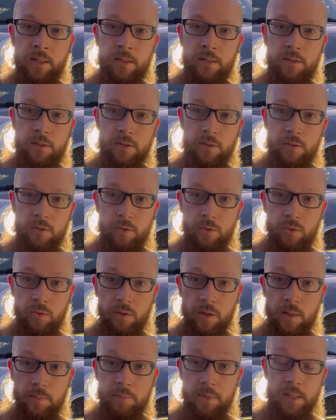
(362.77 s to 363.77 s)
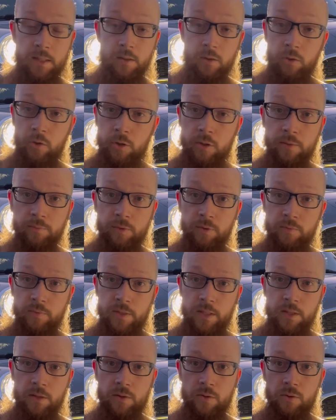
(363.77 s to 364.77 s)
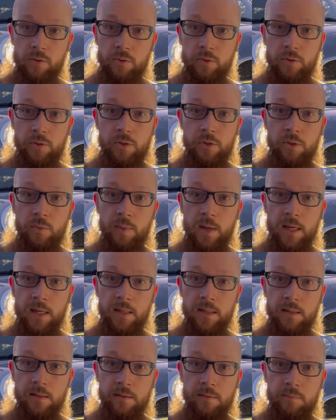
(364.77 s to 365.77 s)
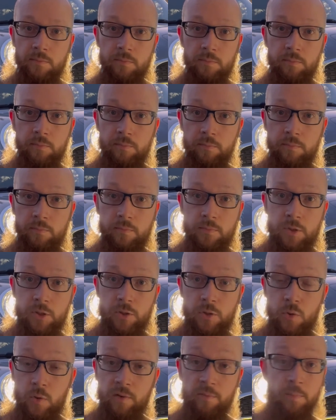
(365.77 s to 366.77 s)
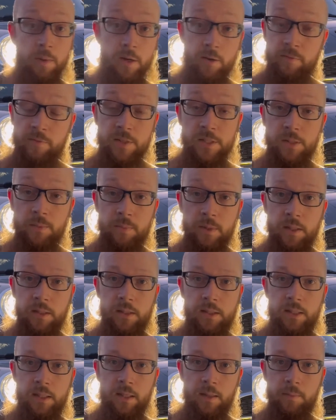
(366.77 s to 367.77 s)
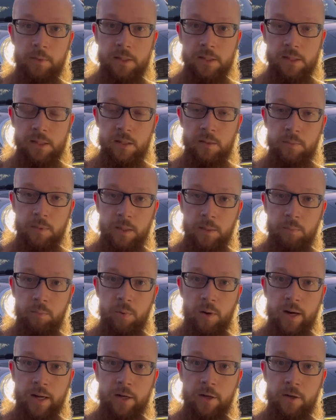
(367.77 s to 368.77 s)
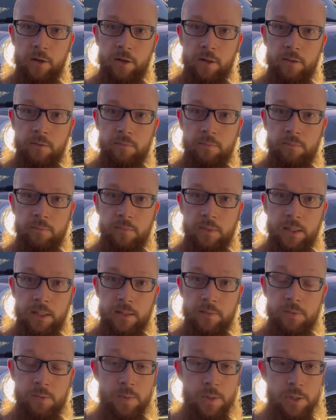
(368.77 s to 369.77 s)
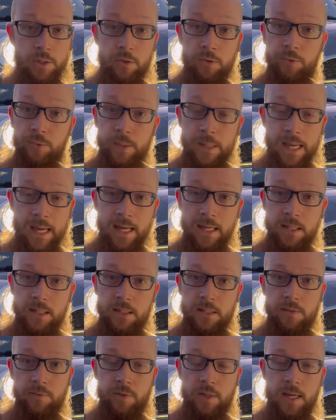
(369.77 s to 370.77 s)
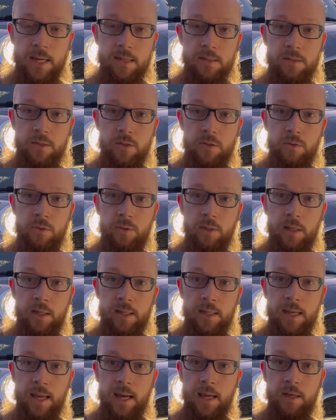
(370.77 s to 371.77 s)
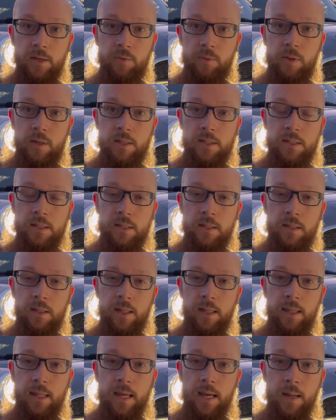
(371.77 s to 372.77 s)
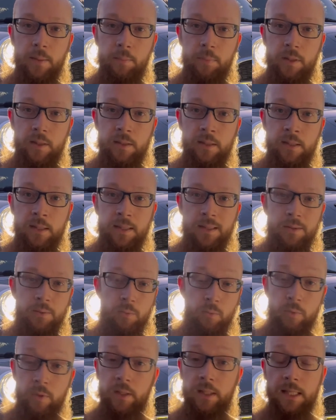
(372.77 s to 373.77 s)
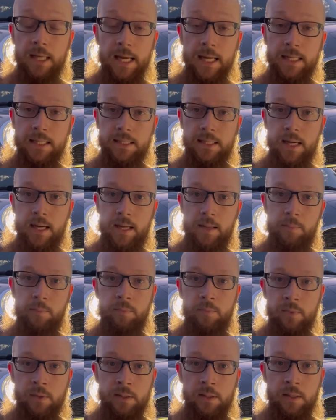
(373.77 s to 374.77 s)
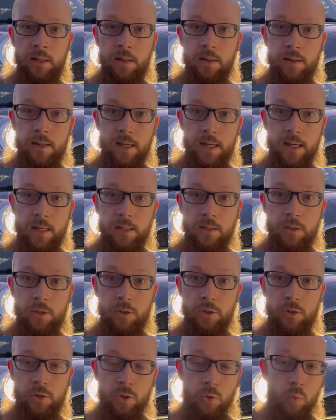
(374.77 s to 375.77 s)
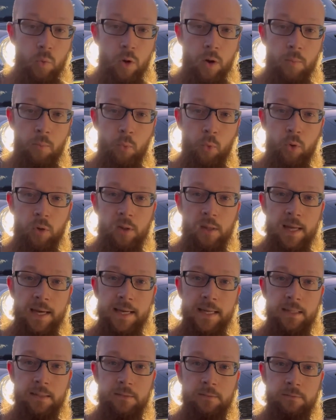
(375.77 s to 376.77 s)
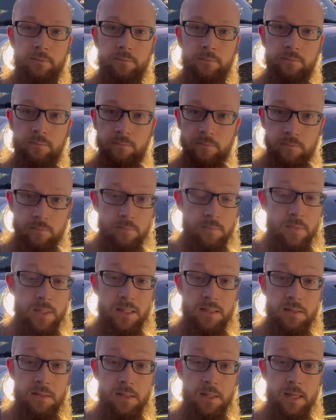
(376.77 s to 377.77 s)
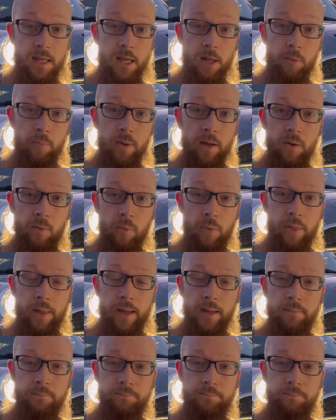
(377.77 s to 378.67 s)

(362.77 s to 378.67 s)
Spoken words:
to update the look of your vehicle, to make it so you have better visibility. I mean, it's going to be brighter, especially through canyons, if you guys do a lot of canyon runs and anything like that. But really, anytime that you want more light, this is going to help out with that.